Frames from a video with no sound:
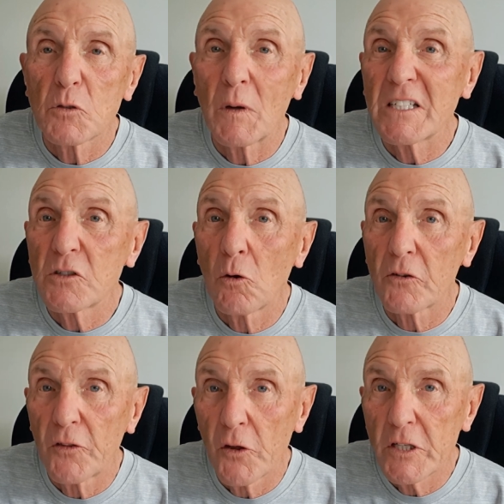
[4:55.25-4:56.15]
was when he
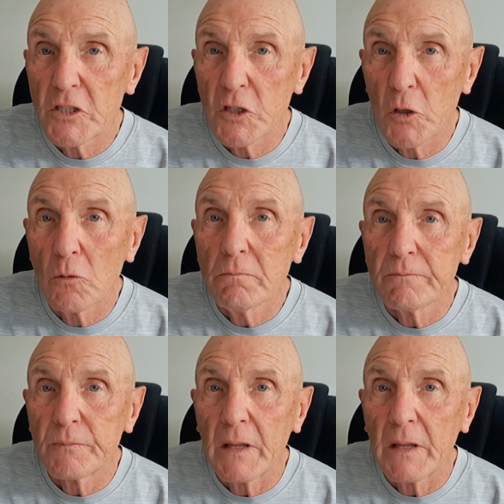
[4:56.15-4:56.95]
scored 32,